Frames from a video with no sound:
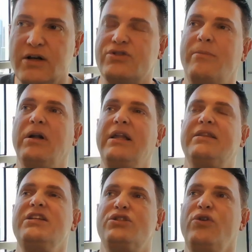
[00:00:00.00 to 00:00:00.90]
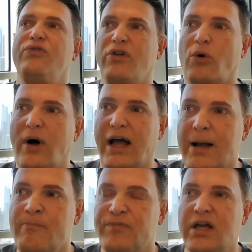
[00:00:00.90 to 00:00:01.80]
So I'm going to let these 2 float
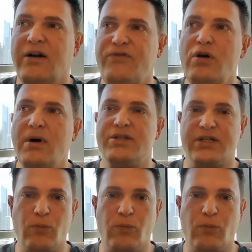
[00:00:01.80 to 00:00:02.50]
away, and in a few months